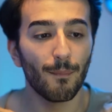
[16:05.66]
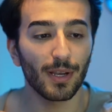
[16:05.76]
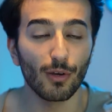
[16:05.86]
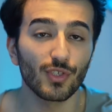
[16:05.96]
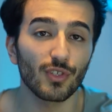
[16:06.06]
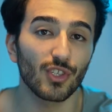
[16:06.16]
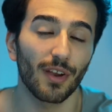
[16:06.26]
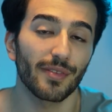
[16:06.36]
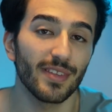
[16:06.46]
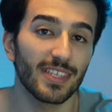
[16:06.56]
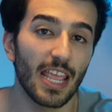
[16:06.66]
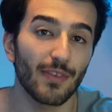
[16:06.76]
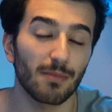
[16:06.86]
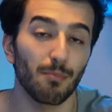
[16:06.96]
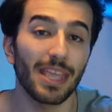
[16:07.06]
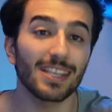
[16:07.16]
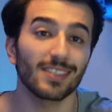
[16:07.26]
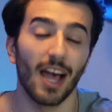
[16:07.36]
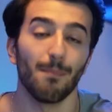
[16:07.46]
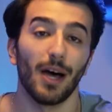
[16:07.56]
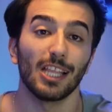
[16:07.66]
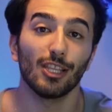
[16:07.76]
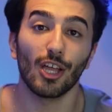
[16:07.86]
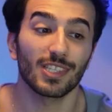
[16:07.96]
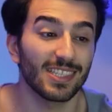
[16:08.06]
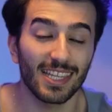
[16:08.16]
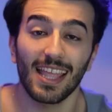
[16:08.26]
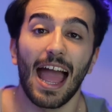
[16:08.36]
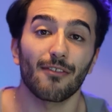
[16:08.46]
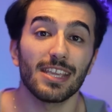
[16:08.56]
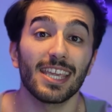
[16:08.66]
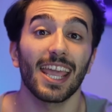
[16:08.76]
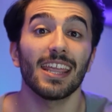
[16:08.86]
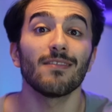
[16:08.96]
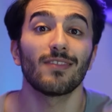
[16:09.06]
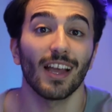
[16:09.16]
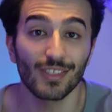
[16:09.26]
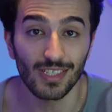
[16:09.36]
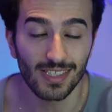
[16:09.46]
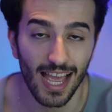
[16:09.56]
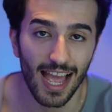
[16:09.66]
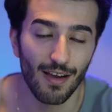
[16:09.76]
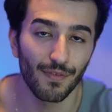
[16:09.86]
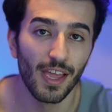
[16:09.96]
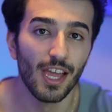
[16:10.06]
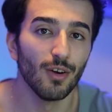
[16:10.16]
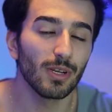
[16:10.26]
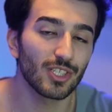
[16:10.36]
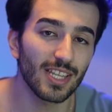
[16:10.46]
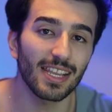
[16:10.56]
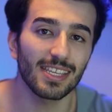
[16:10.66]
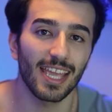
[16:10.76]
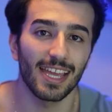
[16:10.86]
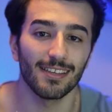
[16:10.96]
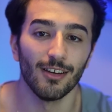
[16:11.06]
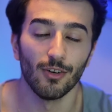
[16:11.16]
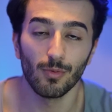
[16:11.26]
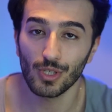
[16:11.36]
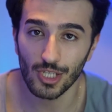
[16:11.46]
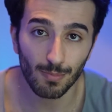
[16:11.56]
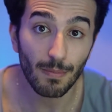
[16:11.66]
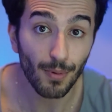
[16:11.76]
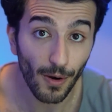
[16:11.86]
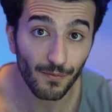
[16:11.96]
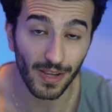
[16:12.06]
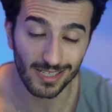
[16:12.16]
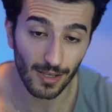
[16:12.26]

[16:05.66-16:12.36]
but also Jonathan David makes up a lot that Harry Kane doesn't have, which then again would just be perfect